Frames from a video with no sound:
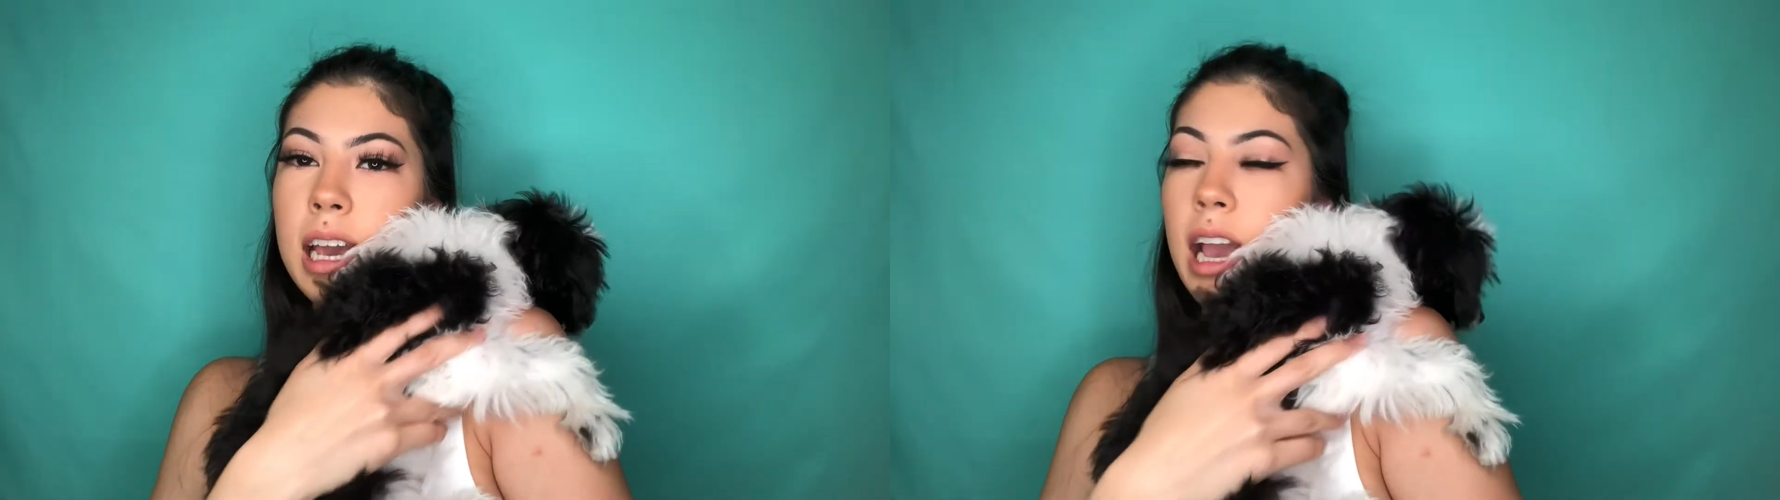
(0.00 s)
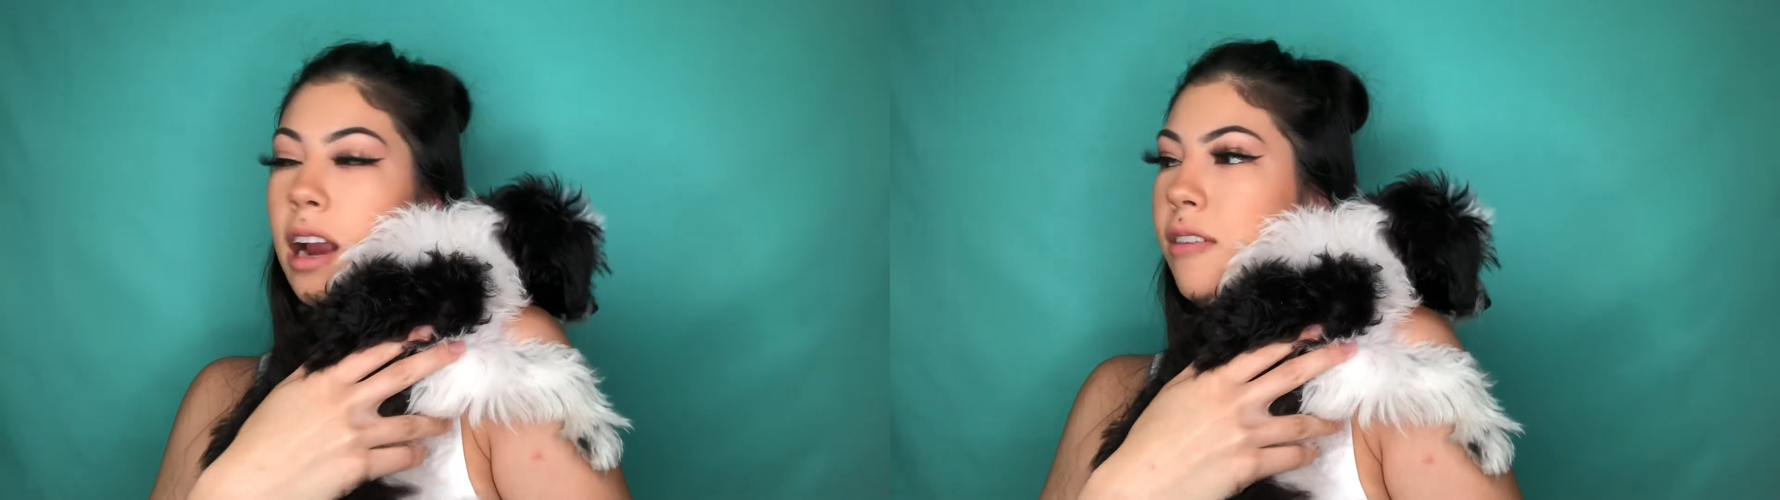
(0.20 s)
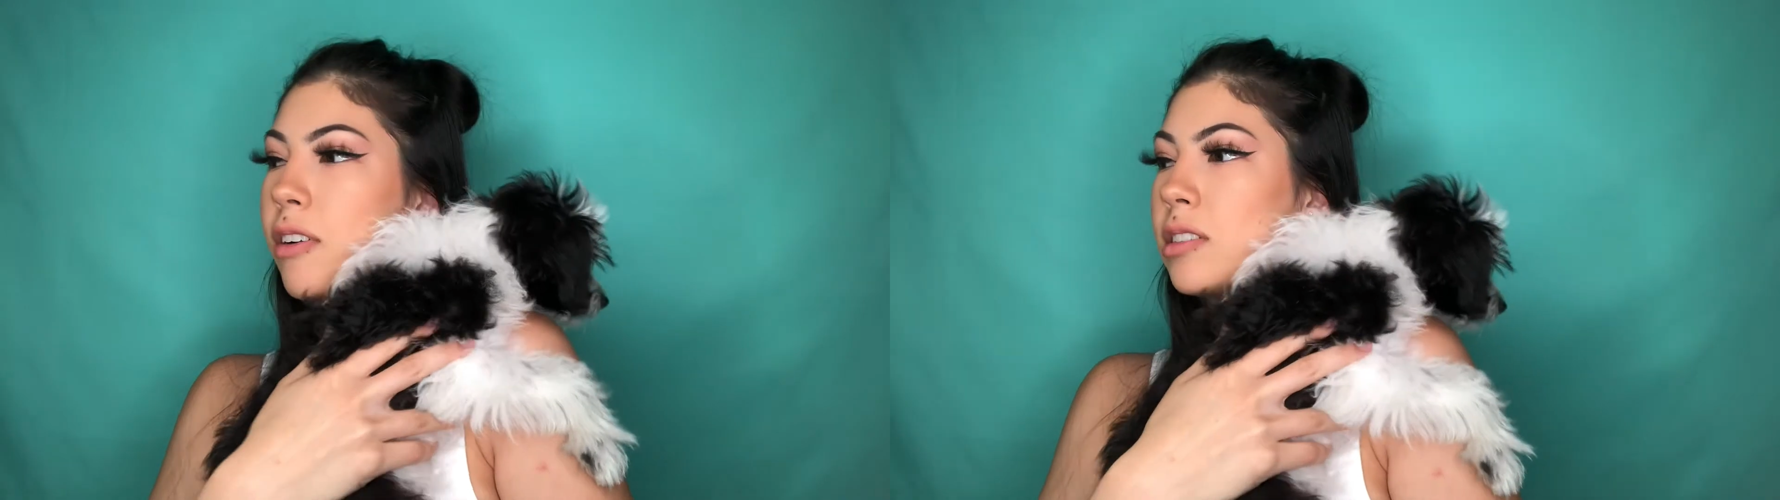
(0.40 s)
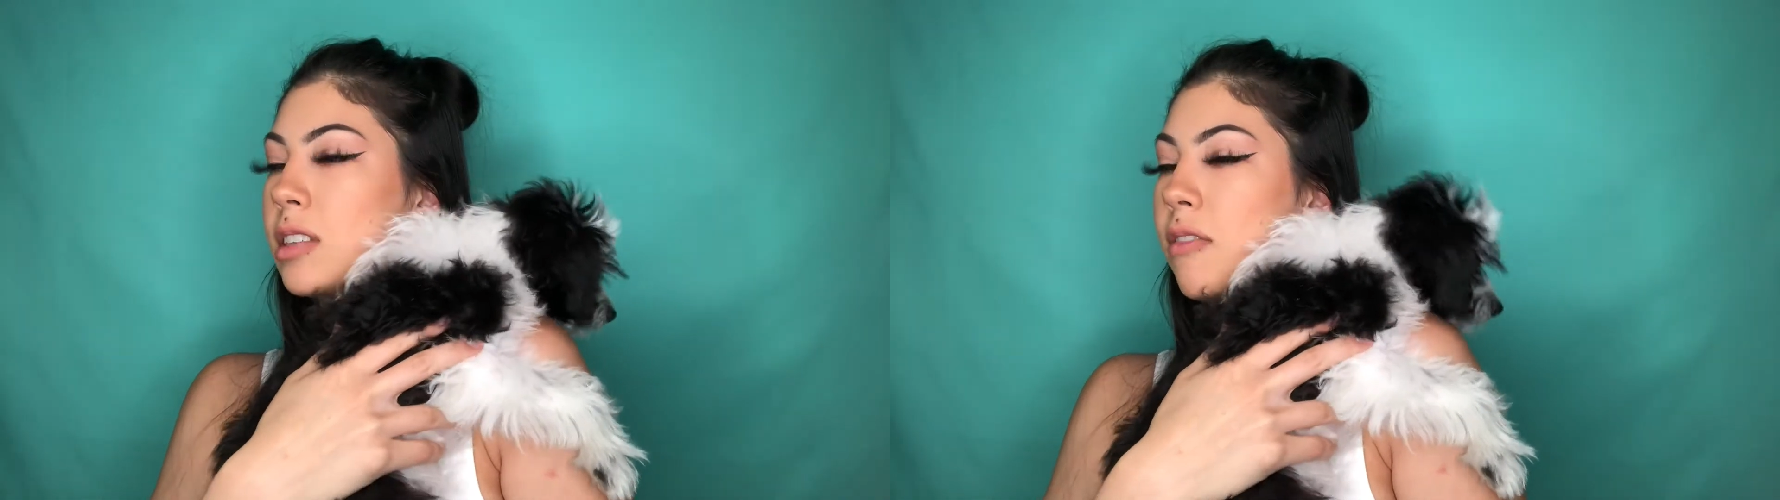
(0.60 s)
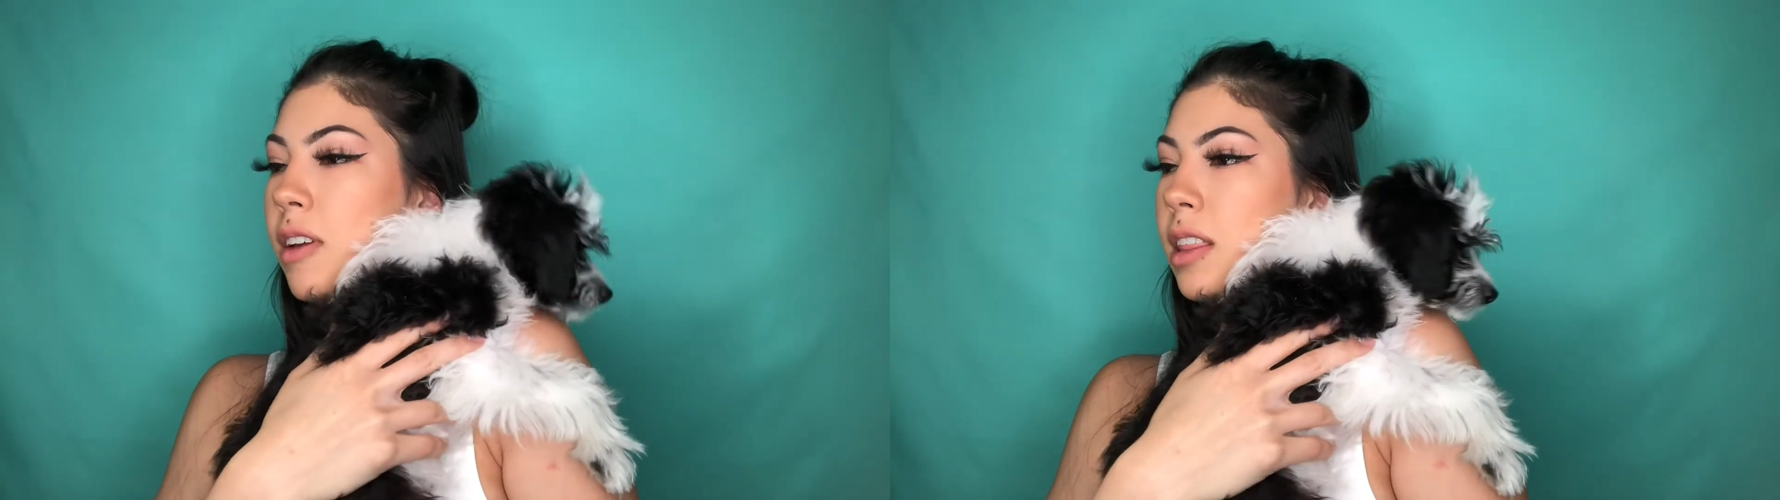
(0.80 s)
care of her and
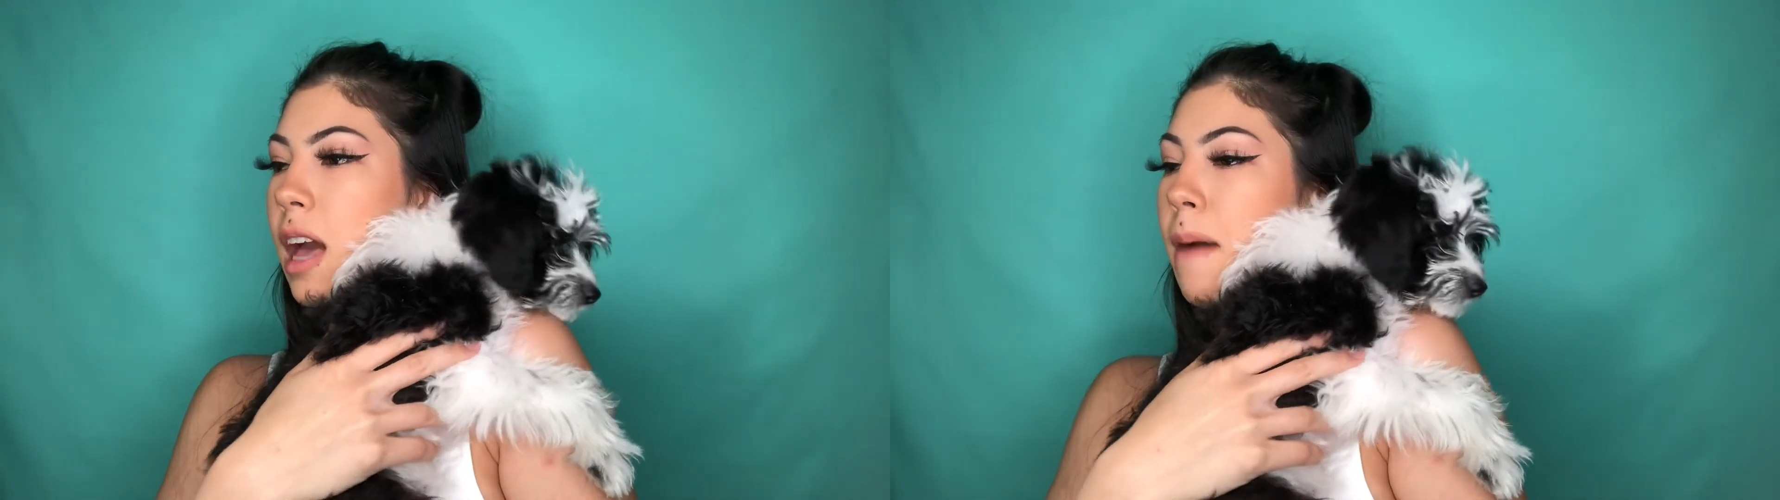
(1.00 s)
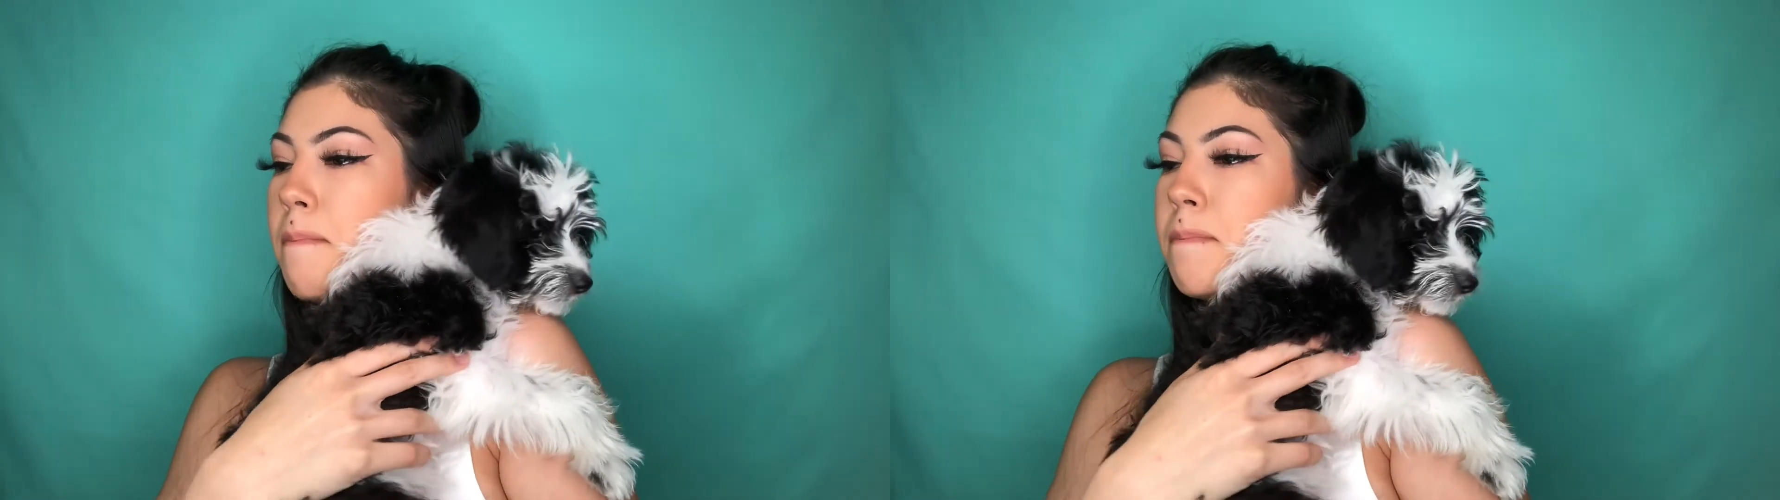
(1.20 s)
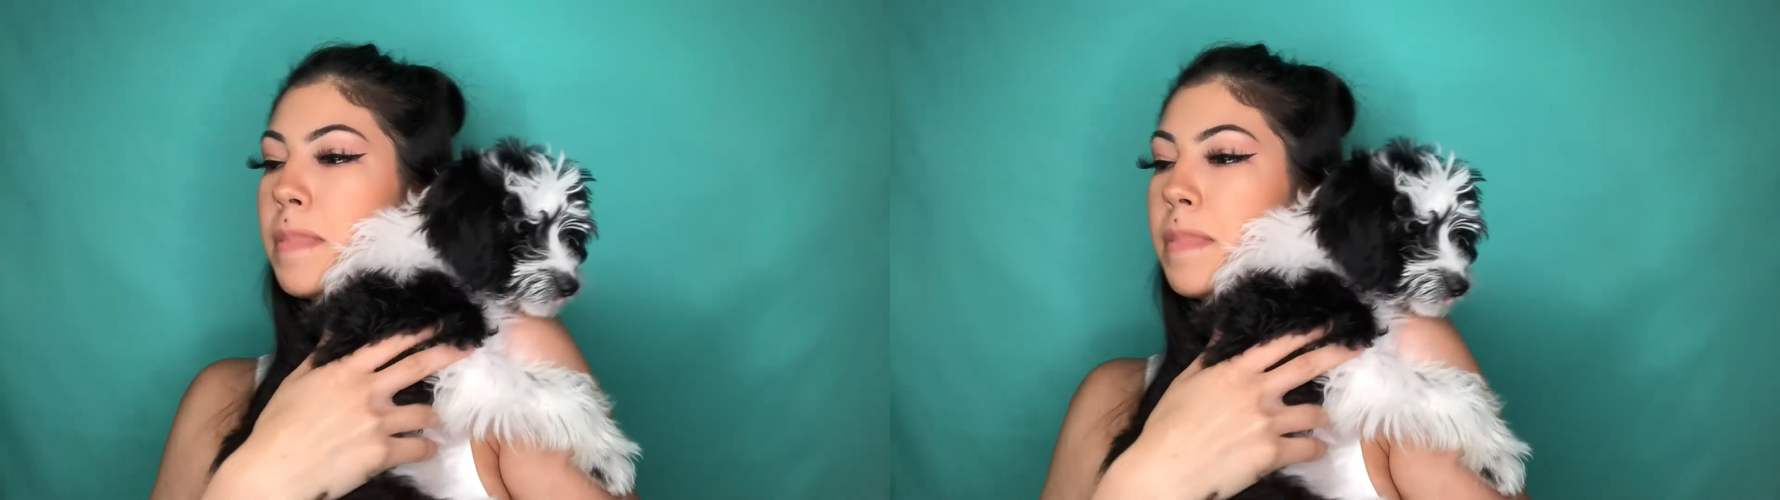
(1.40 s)
stuff like that.